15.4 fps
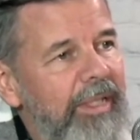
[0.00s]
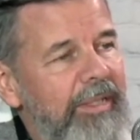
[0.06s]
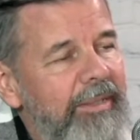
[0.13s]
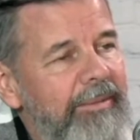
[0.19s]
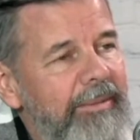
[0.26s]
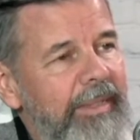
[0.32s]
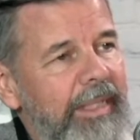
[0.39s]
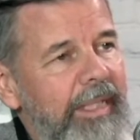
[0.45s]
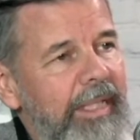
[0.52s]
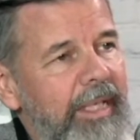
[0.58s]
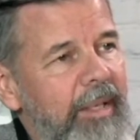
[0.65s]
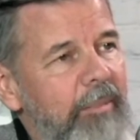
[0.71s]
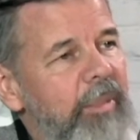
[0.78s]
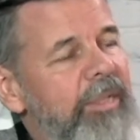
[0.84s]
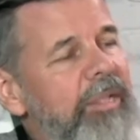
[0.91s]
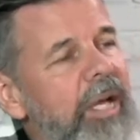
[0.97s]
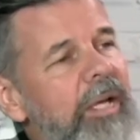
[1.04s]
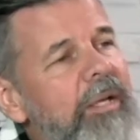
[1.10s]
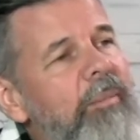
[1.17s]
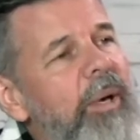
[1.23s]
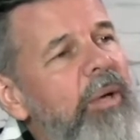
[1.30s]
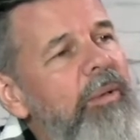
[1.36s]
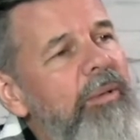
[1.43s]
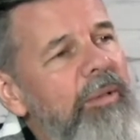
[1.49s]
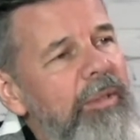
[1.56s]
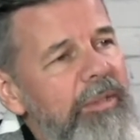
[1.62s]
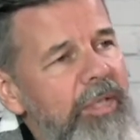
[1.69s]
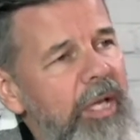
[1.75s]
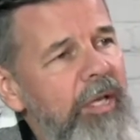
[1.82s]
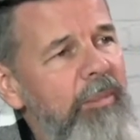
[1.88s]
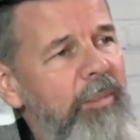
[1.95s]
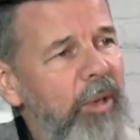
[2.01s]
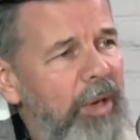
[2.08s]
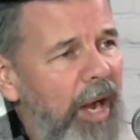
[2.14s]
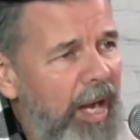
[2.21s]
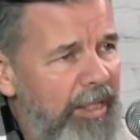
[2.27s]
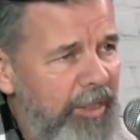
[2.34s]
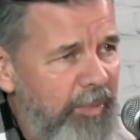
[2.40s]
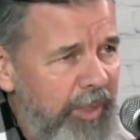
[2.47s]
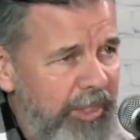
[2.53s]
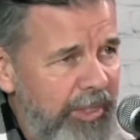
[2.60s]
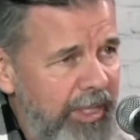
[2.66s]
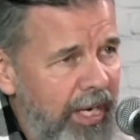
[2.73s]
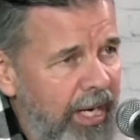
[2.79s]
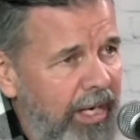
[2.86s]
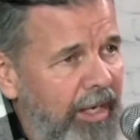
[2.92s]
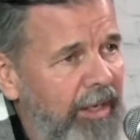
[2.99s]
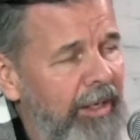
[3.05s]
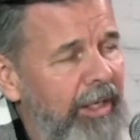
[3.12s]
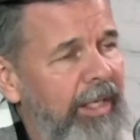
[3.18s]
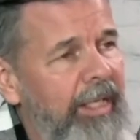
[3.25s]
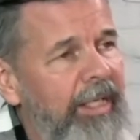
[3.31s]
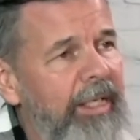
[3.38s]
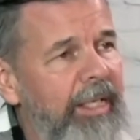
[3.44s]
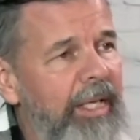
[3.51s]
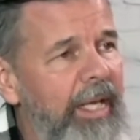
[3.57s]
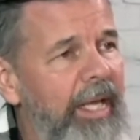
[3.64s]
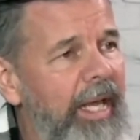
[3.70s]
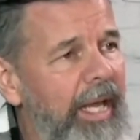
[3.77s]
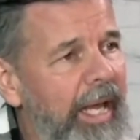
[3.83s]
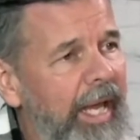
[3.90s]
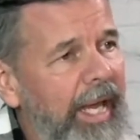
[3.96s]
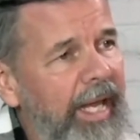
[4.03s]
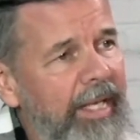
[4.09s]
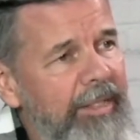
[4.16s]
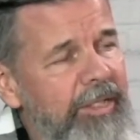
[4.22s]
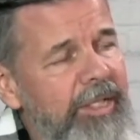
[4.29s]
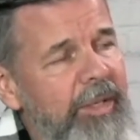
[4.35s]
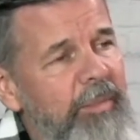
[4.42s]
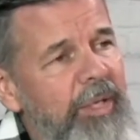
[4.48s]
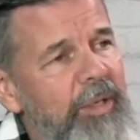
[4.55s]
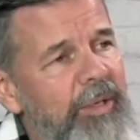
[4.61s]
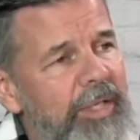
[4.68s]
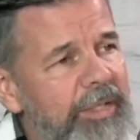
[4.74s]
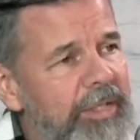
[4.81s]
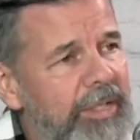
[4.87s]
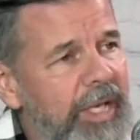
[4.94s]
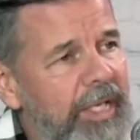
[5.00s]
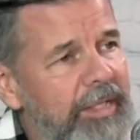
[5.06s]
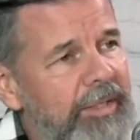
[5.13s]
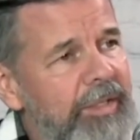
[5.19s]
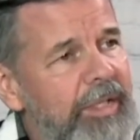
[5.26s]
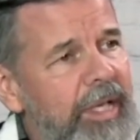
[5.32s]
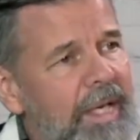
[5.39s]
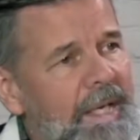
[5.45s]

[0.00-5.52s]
And but talk about hospice care and some of your insights